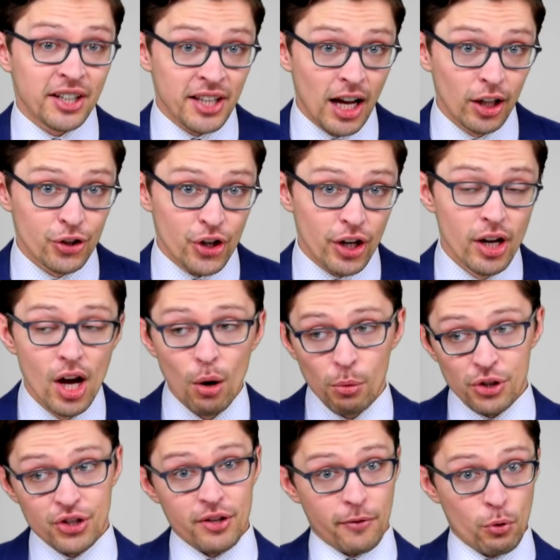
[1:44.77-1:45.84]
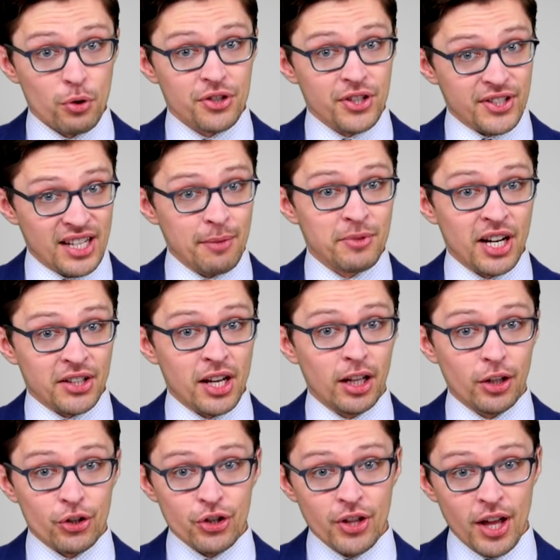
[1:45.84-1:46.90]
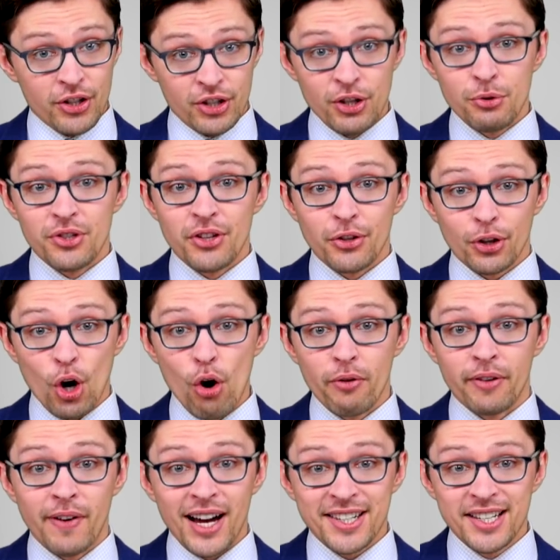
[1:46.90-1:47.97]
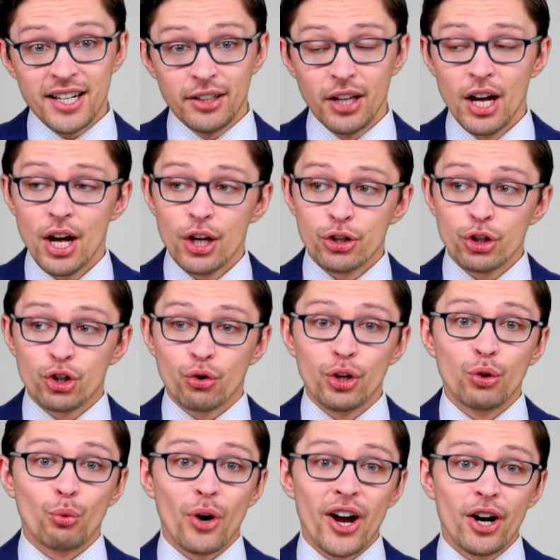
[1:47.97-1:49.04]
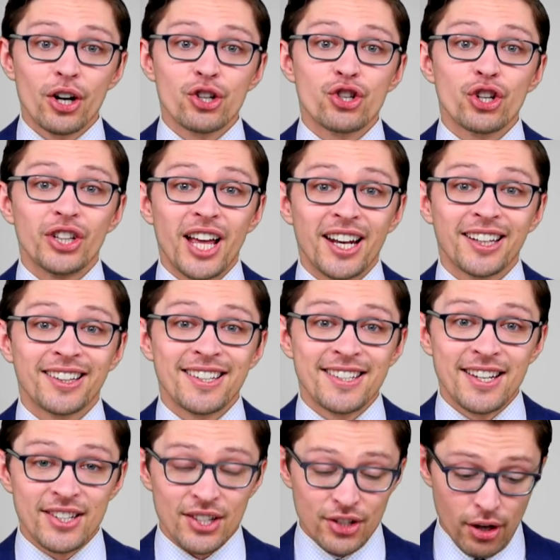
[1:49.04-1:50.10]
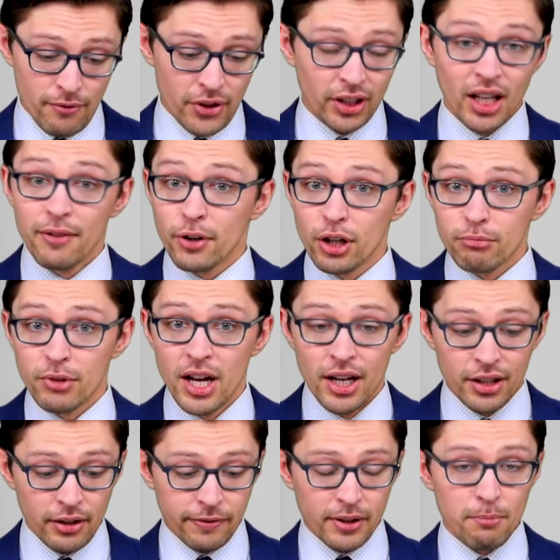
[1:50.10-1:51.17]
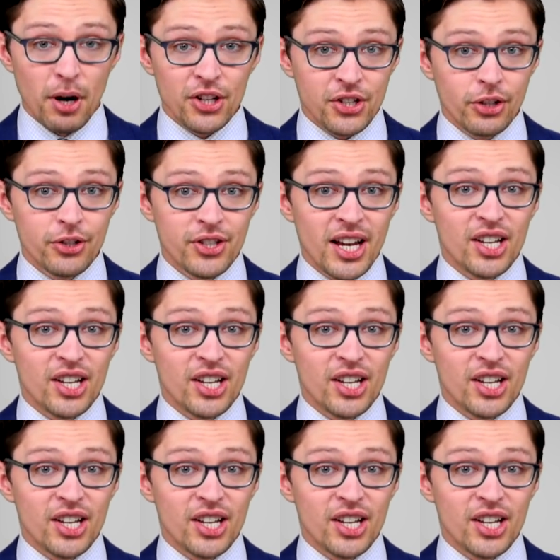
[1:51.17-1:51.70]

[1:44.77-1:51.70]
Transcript: technology, which is, of course, the same technology that's used in their COVID vaccine to treat rare genetic diseases of the liver, different muscles,